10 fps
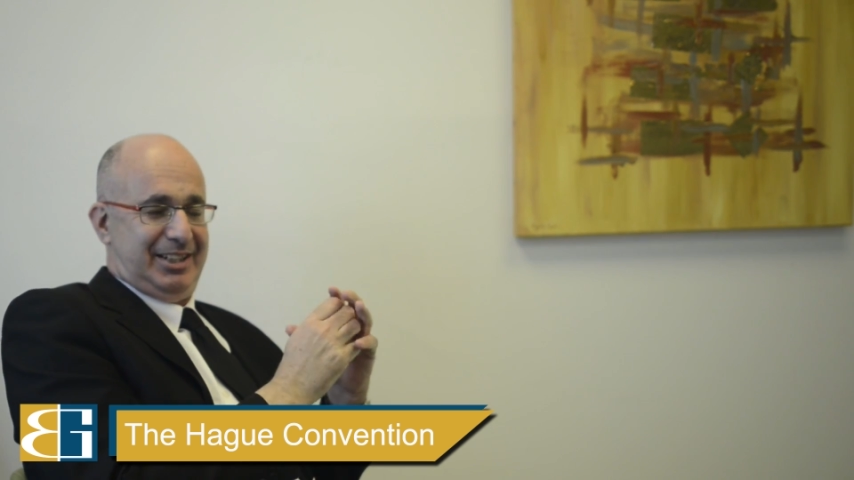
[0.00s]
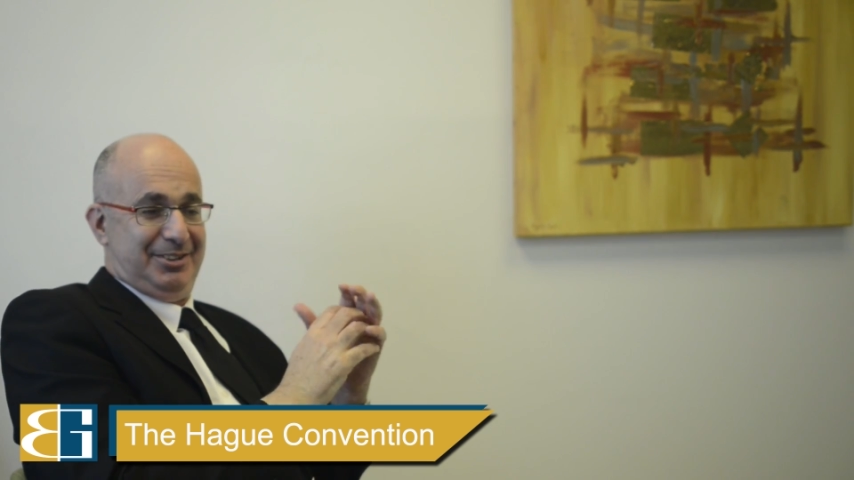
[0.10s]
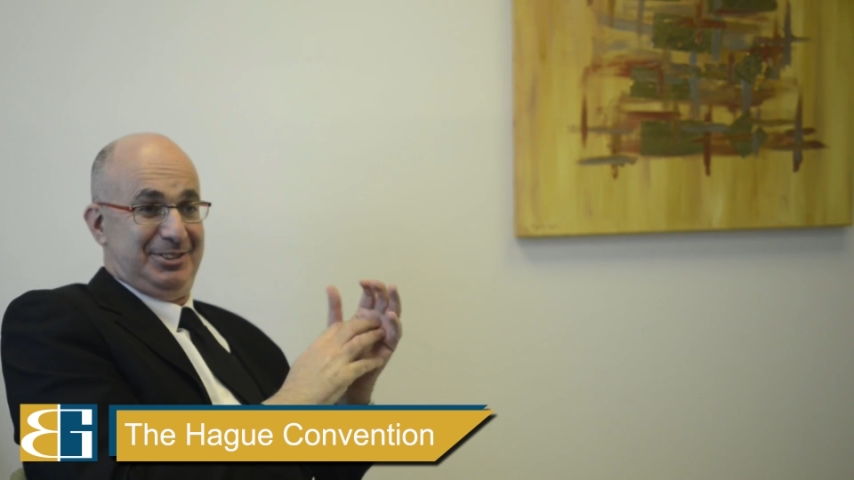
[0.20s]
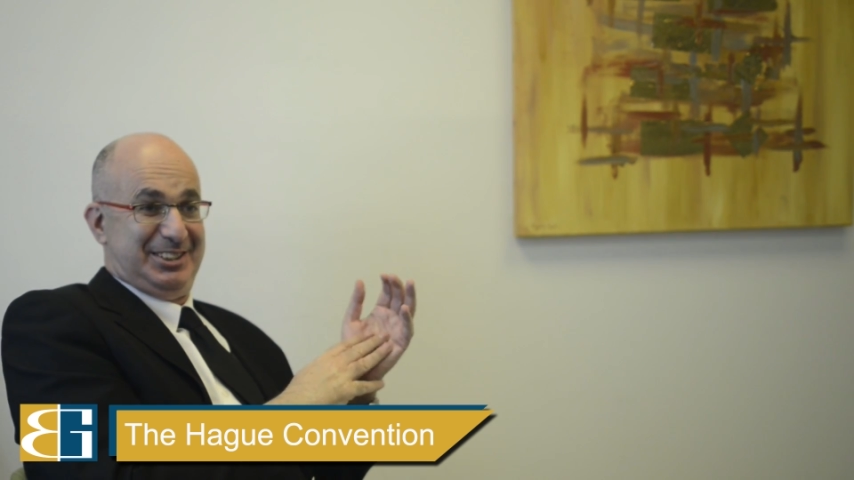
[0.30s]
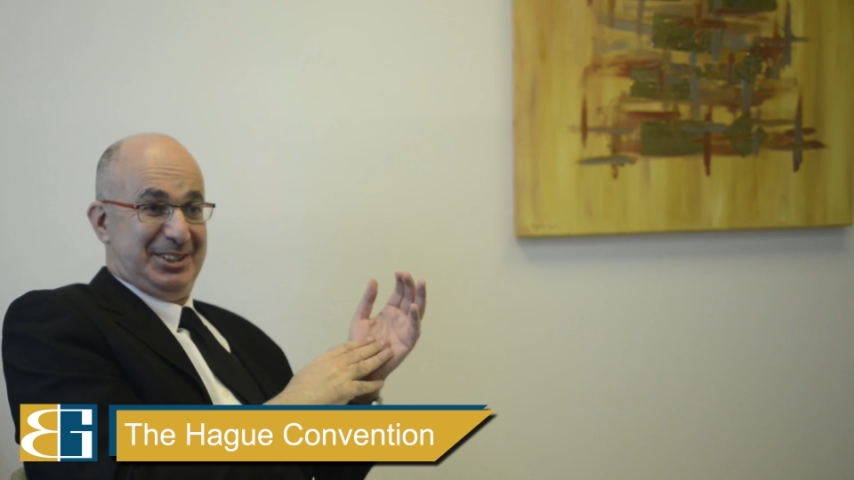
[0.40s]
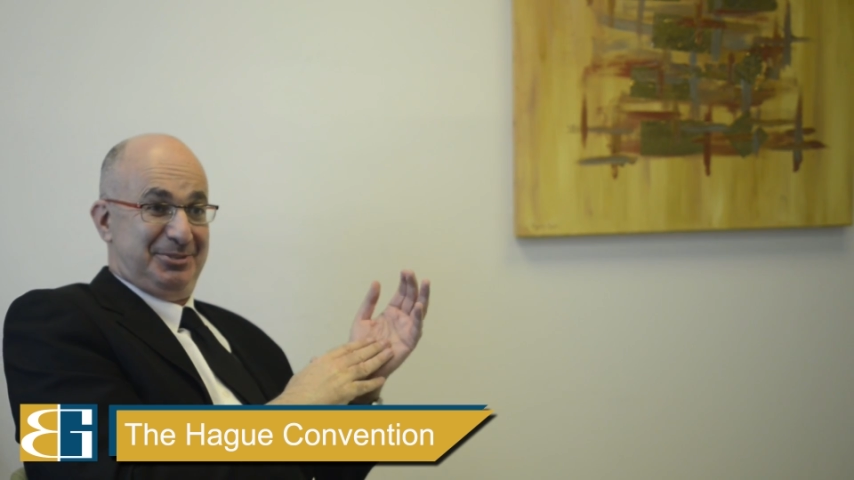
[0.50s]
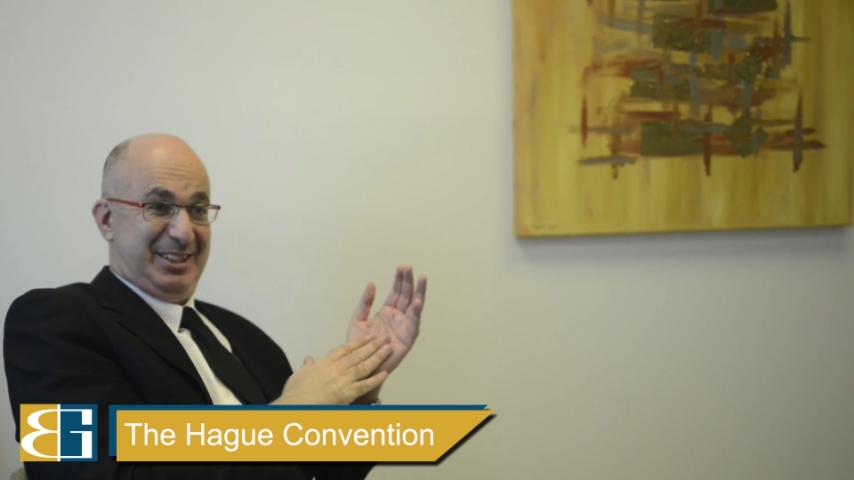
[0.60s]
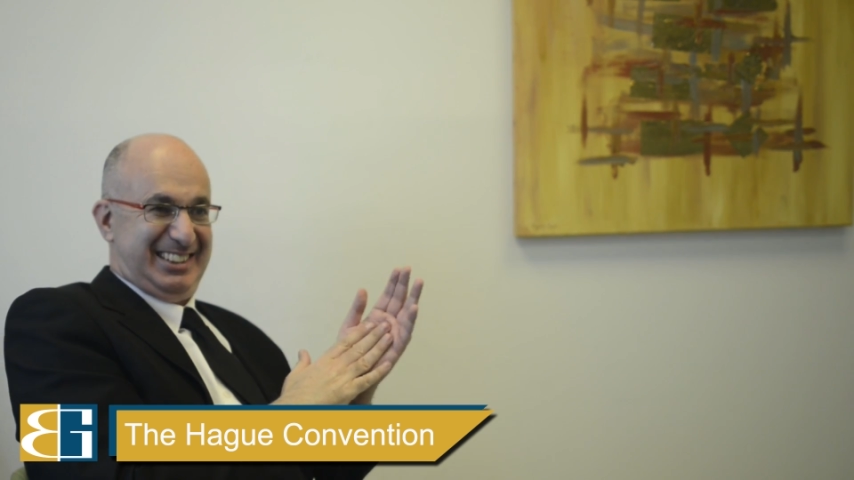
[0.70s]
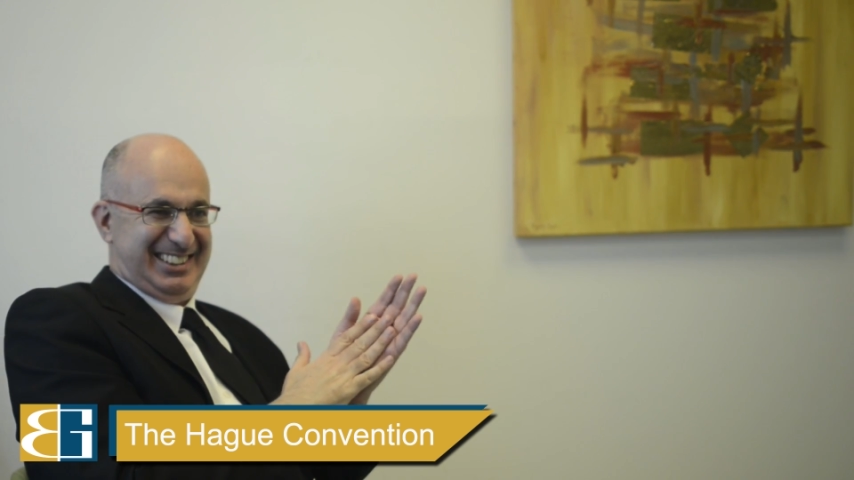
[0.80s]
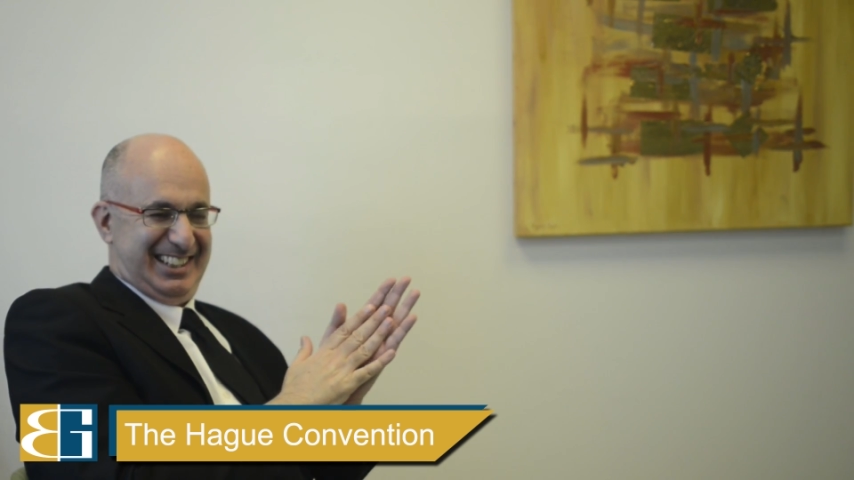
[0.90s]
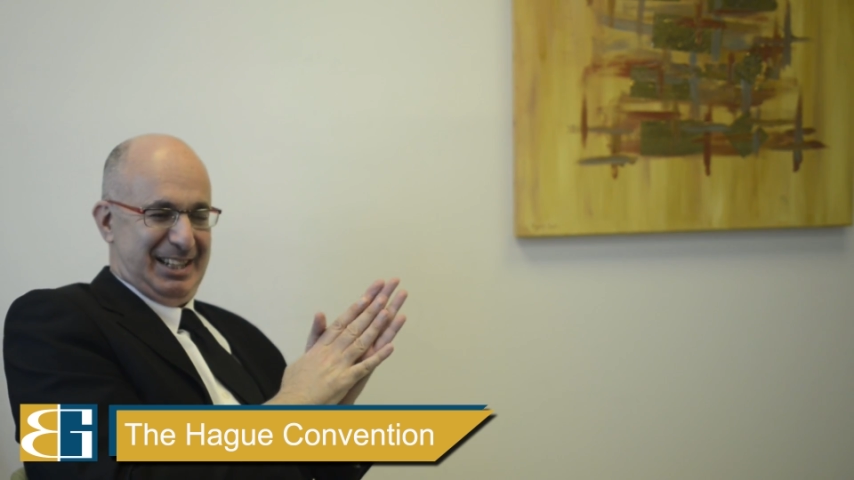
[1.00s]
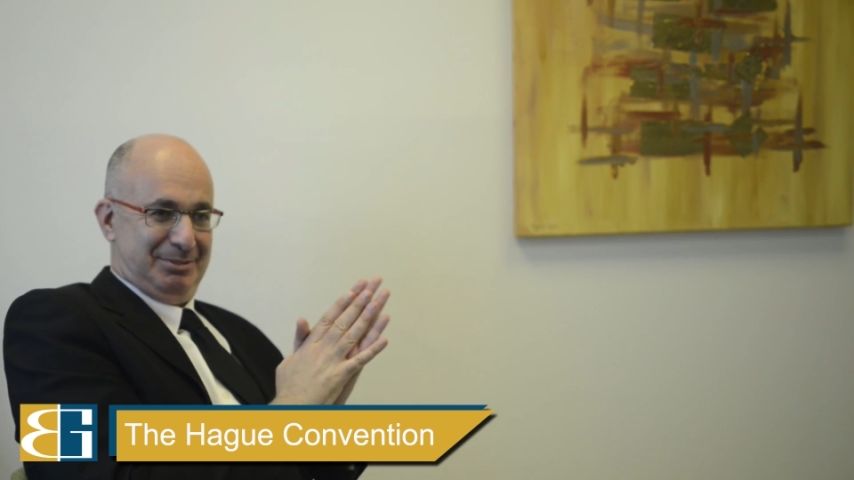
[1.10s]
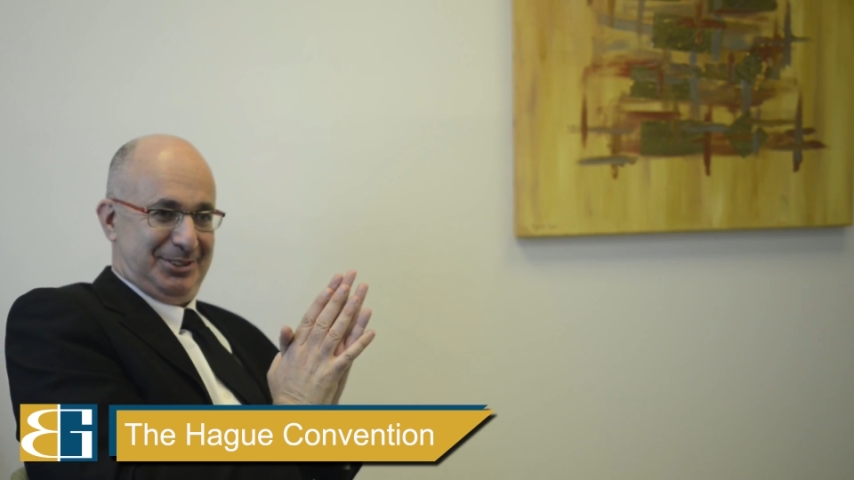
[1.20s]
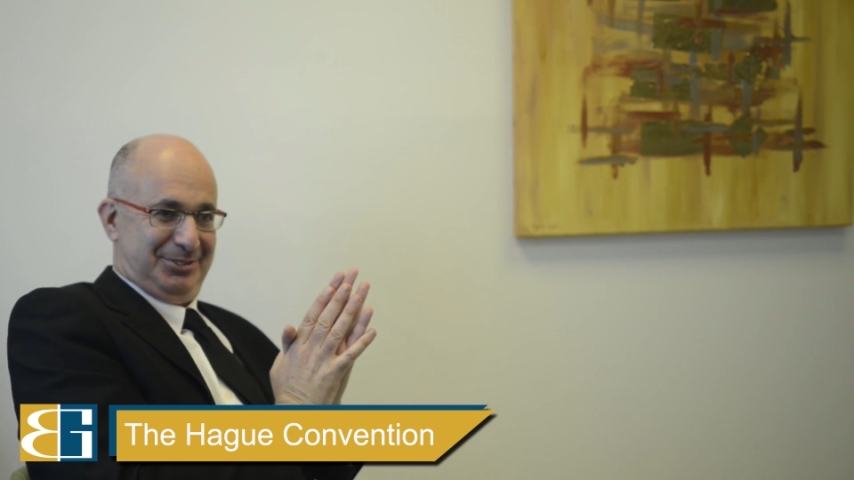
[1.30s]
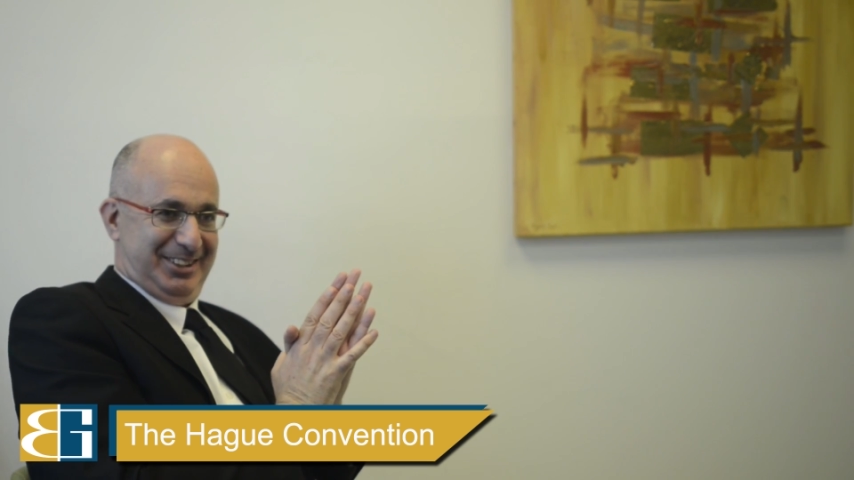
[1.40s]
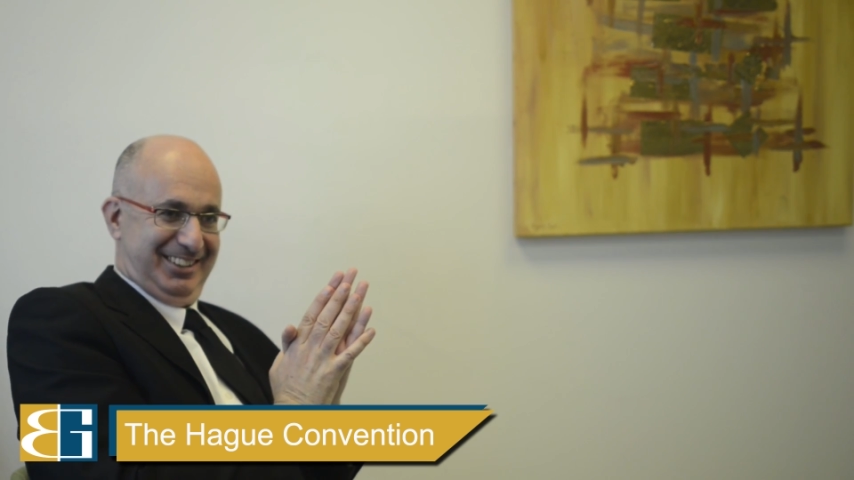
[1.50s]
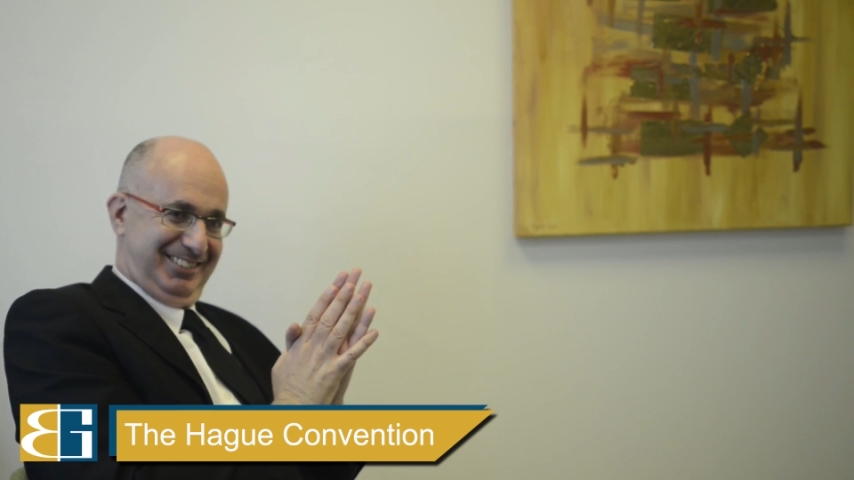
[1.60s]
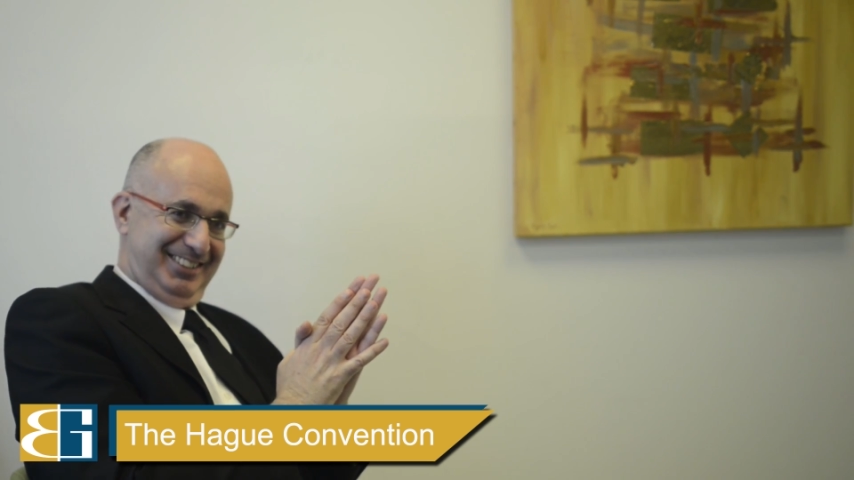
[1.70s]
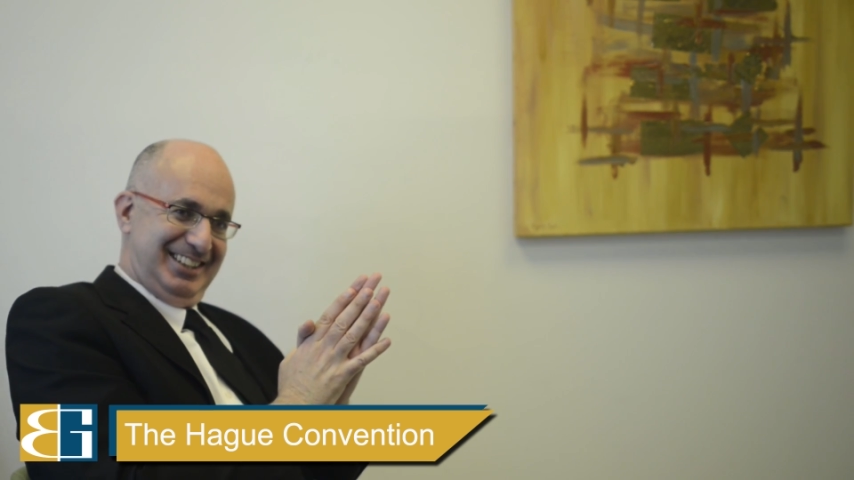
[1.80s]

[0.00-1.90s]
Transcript: countries in the Western Hemisphere